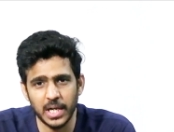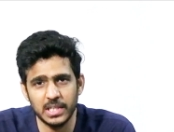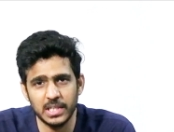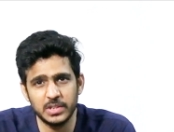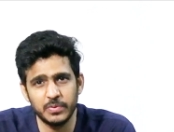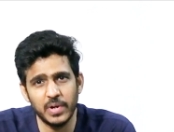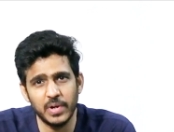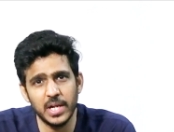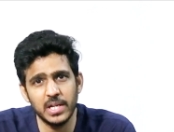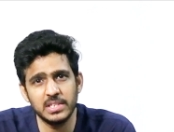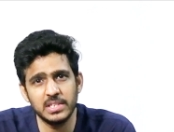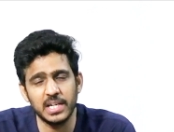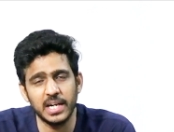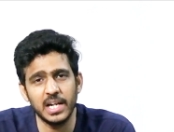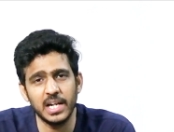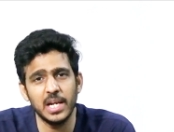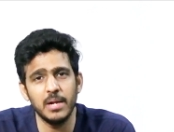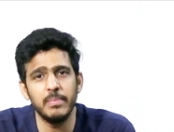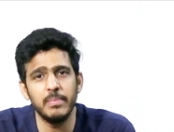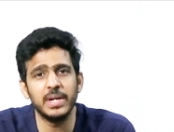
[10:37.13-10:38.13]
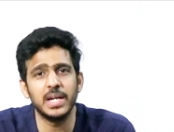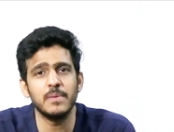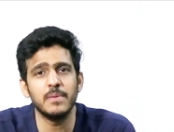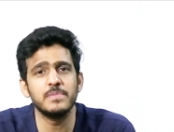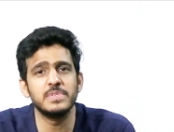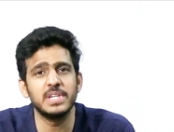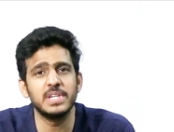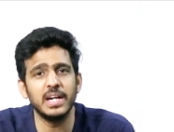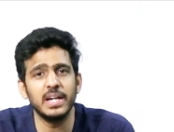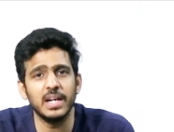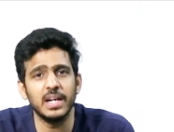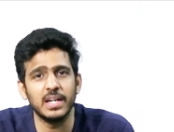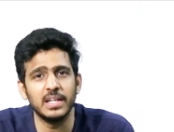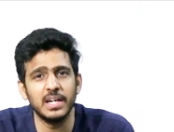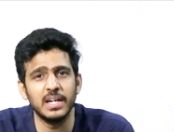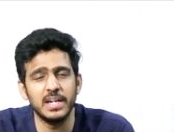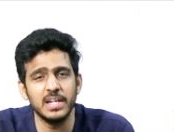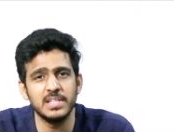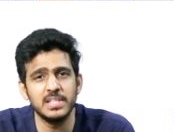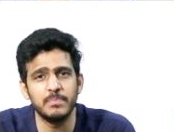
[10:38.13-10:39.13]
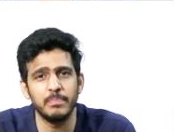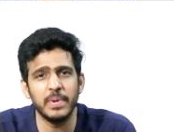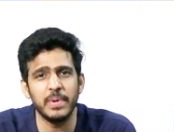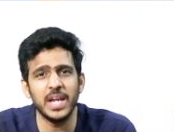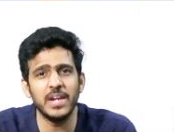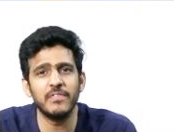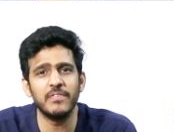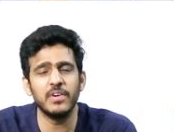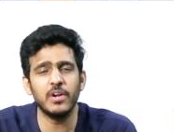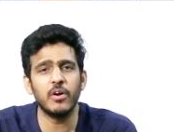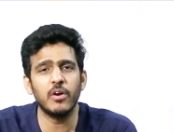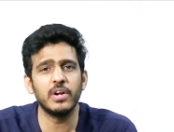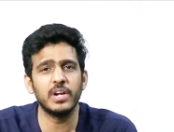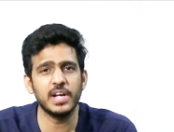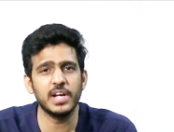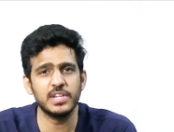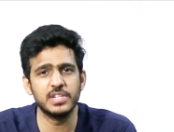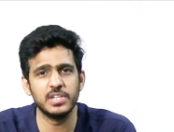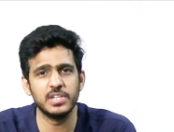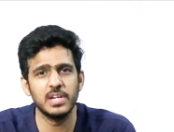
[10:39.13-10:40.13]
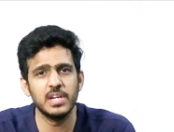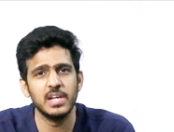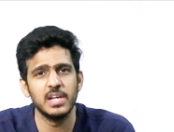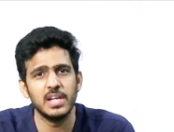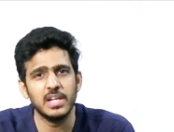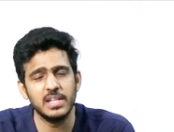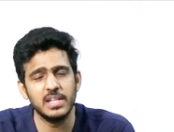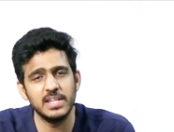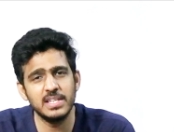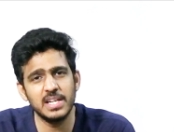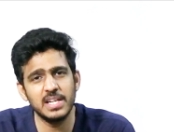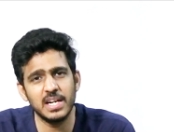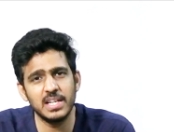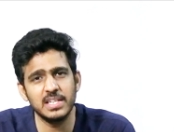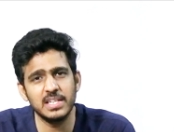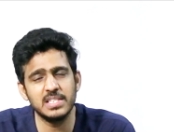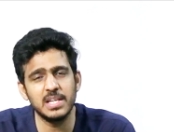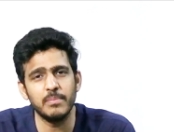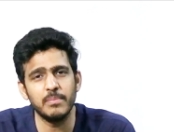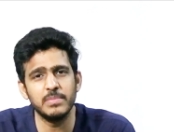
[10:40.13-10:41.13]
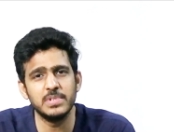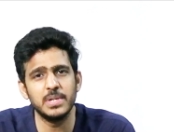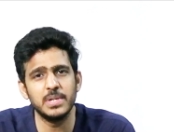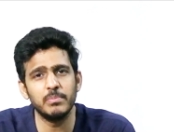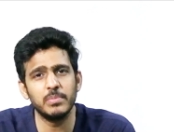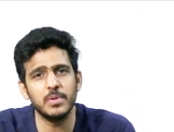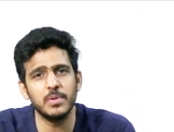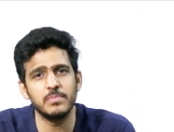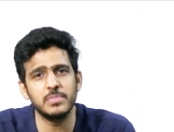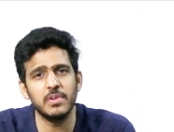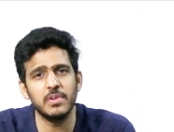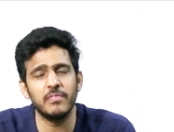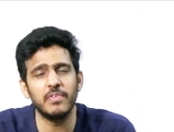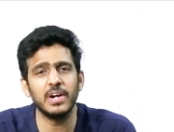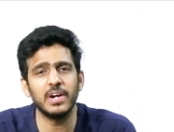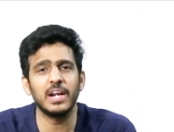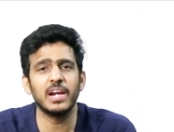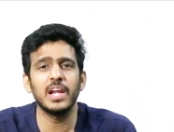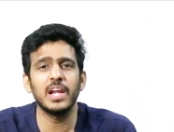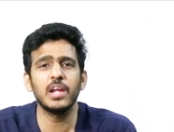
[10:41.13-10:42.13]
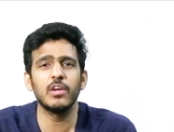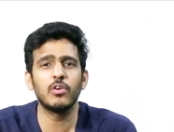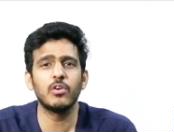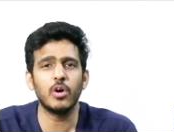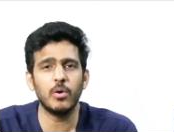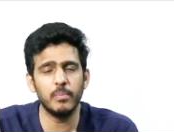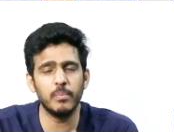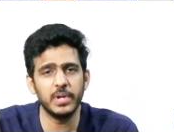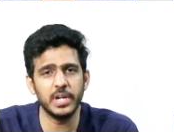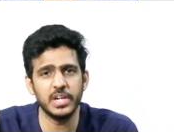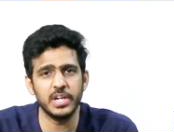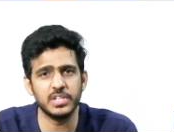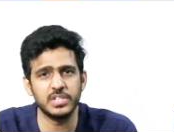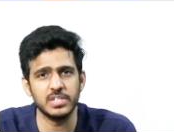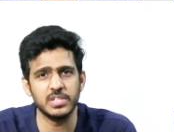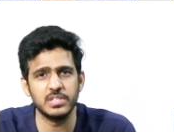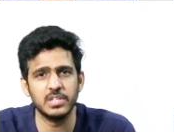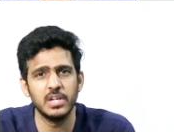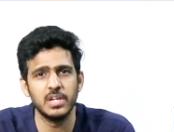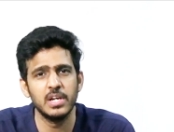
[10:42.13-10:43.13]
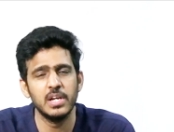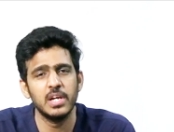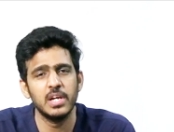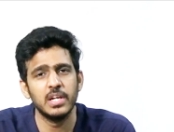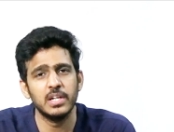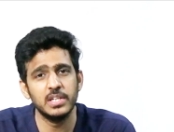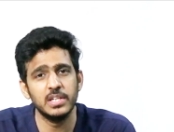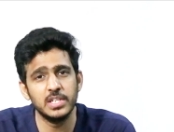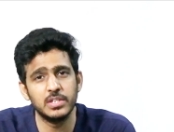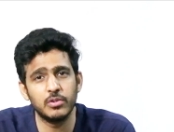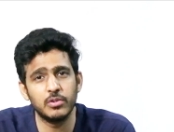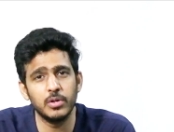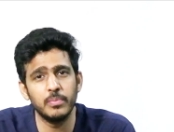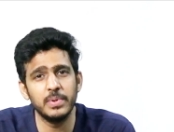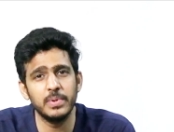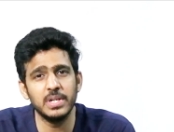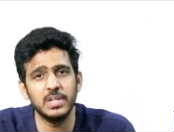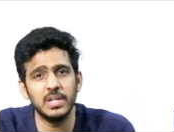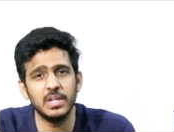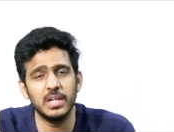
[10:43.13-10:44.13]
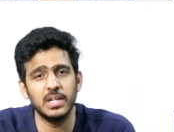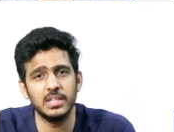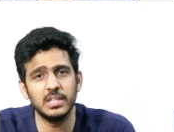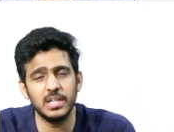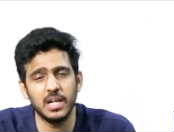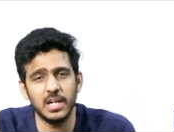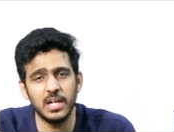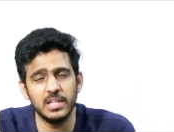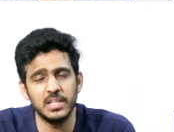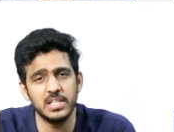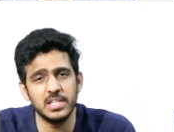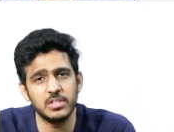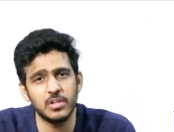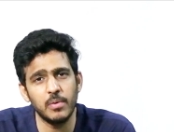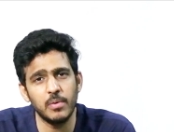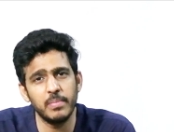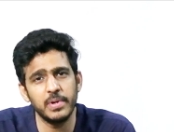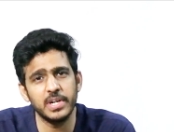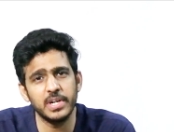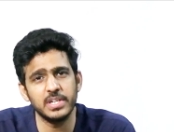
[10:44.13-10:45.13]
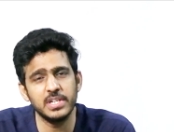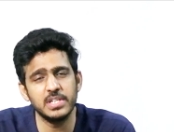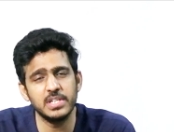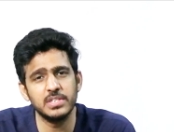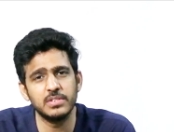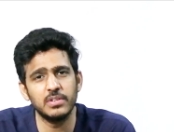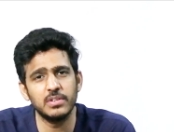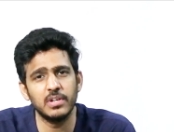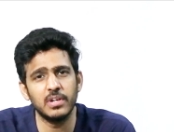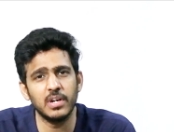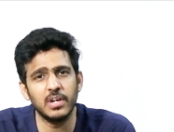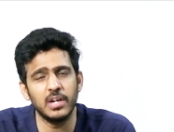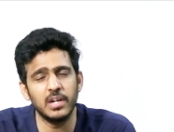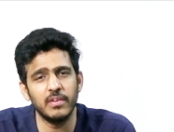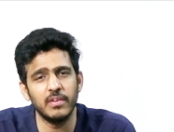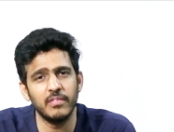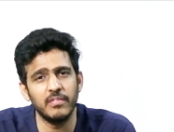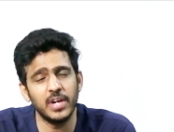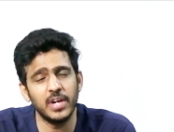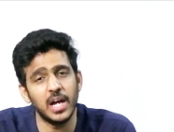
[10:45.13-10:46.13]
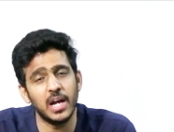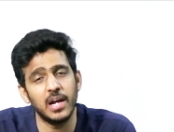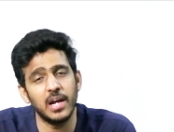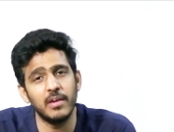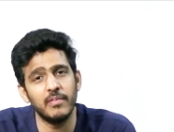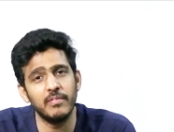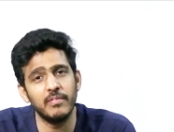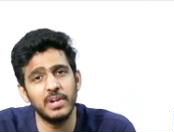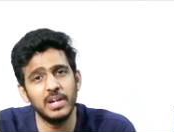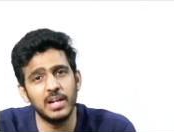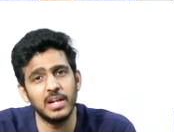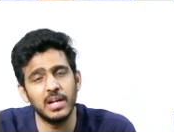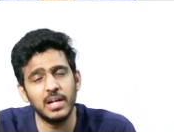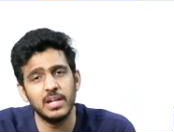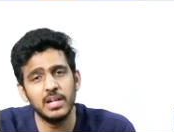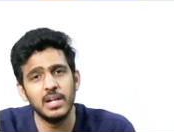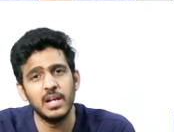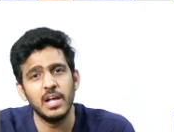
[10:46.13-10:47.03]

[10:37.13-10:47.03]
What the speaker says: swelling suddenly becomes tender, that is painful on touch. These are the symptoms of underlying complications. These could be these complications will